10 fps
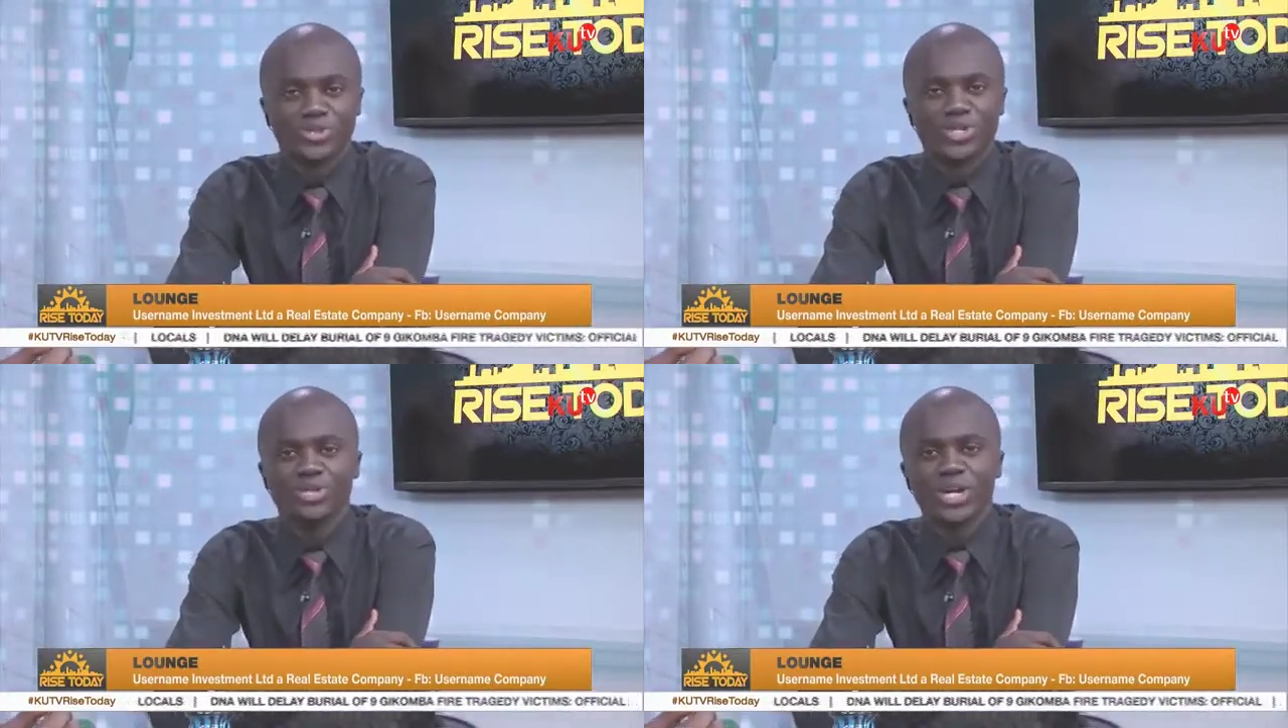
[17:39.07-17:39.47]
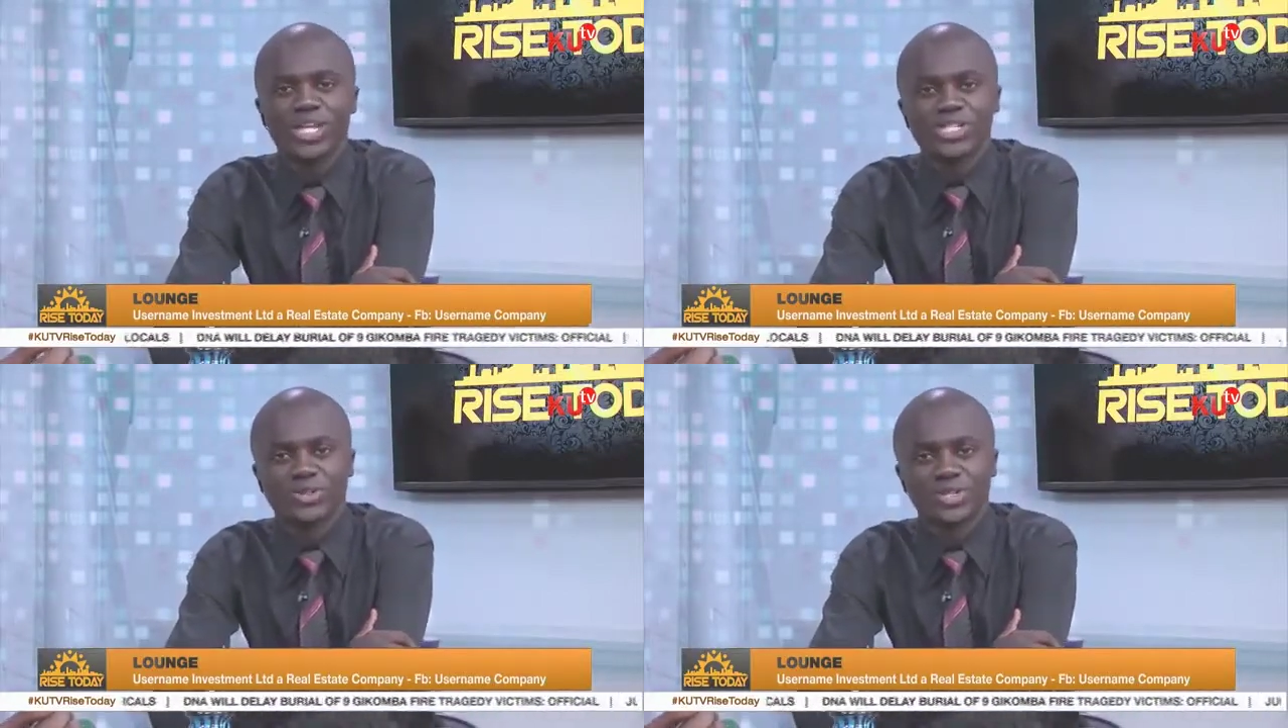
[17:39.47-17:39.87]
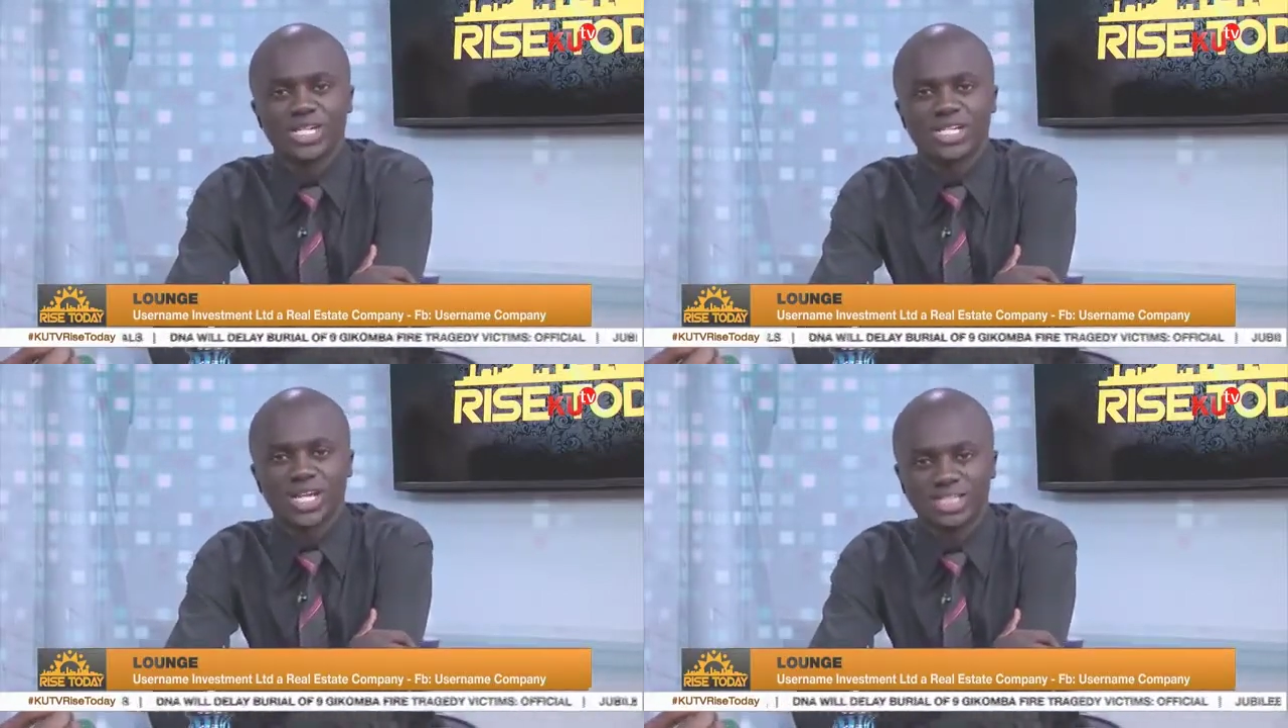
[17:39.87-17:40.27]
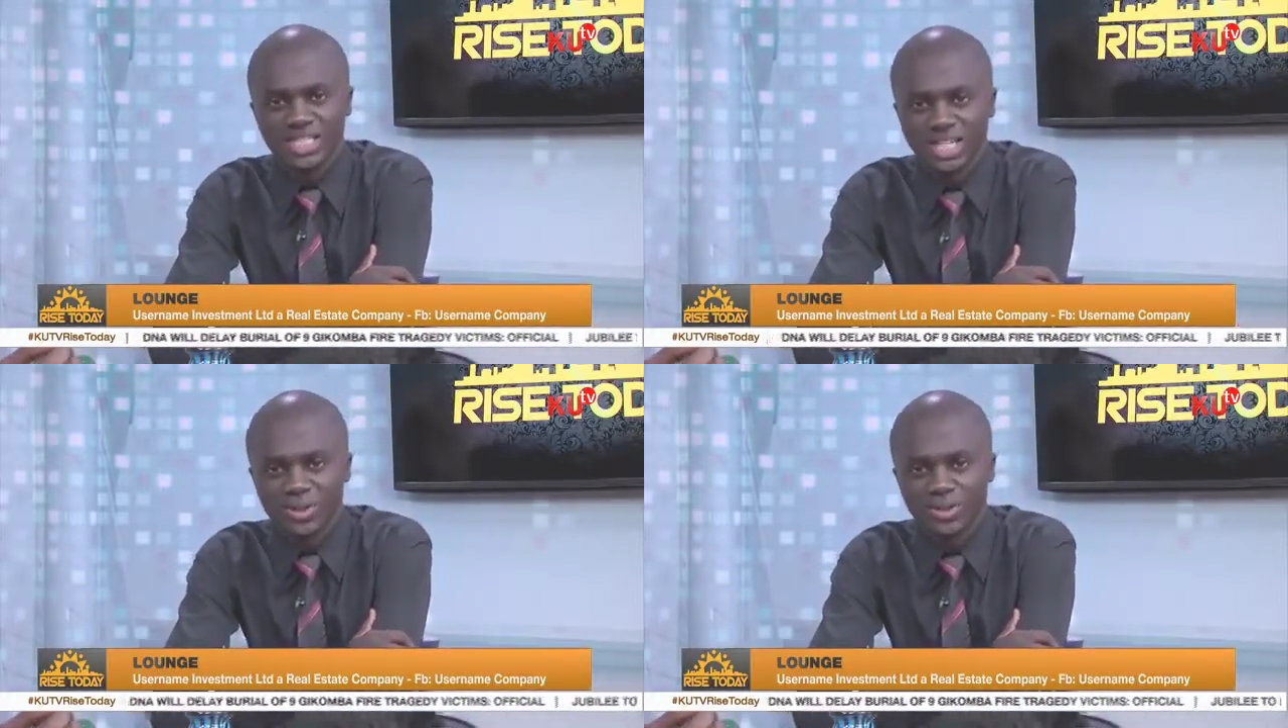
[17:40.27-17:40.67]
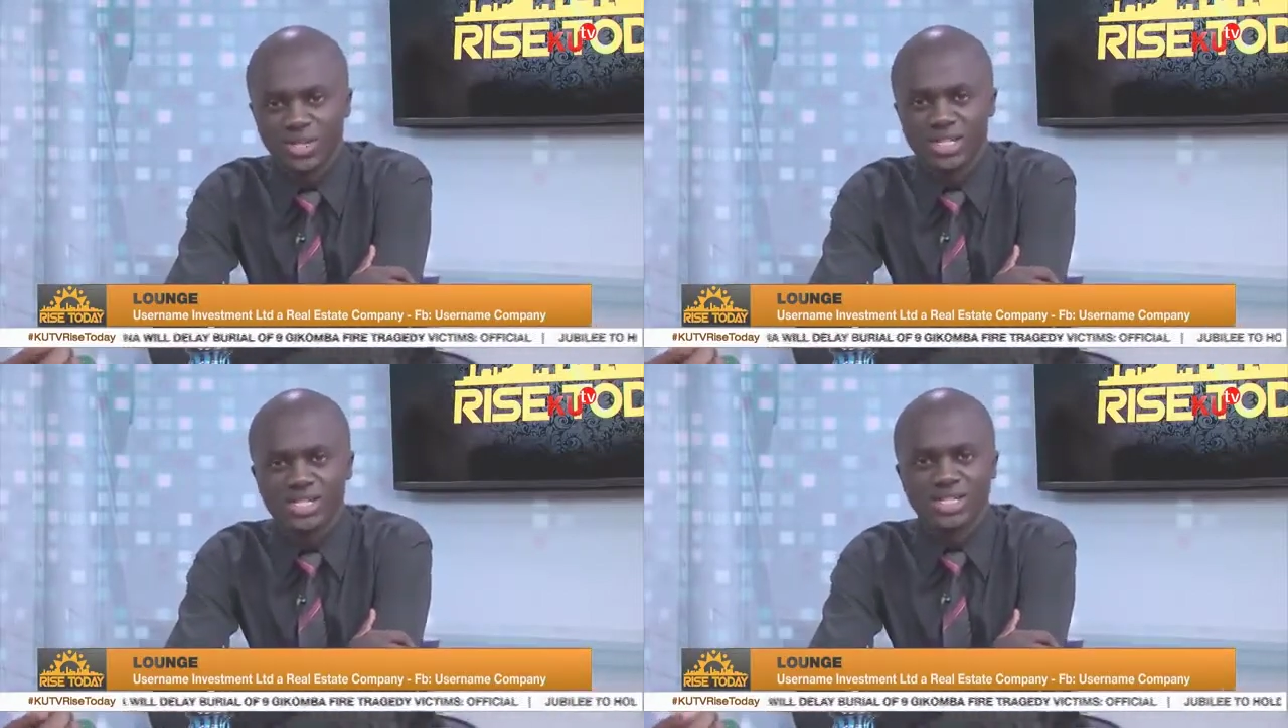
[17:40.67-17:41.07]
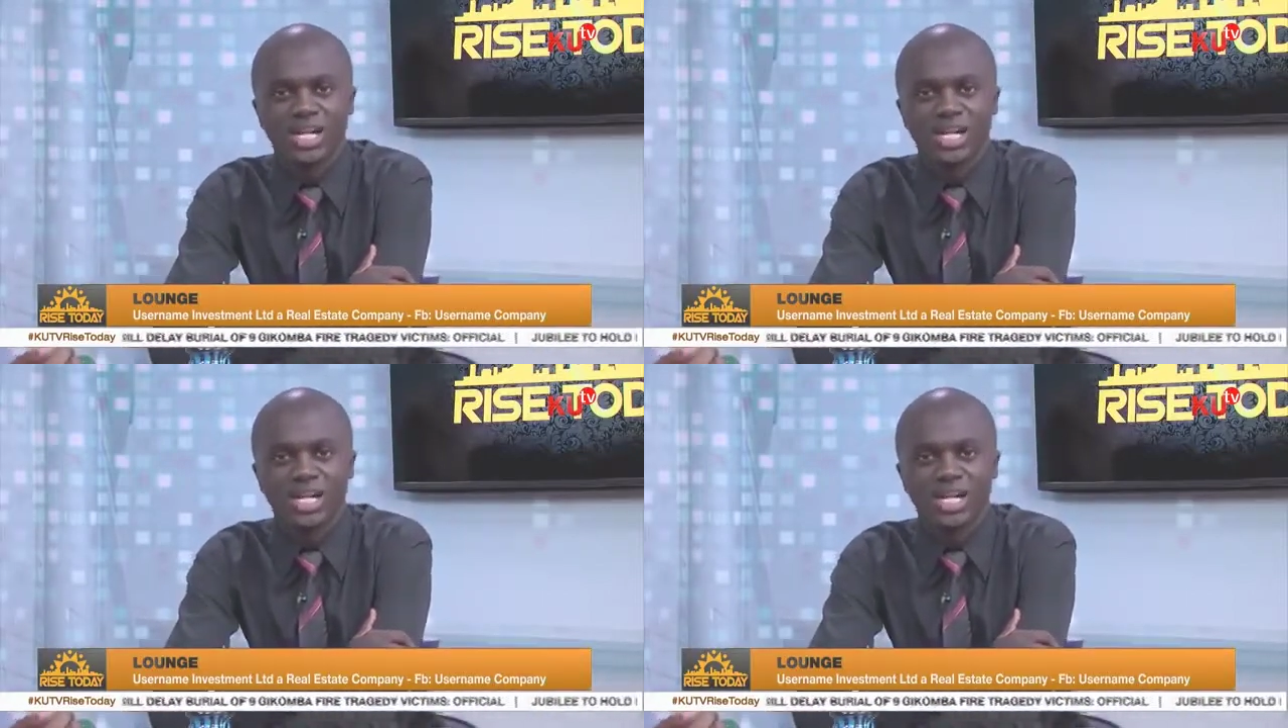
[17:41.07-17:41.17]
So did you guys know that Kajiado is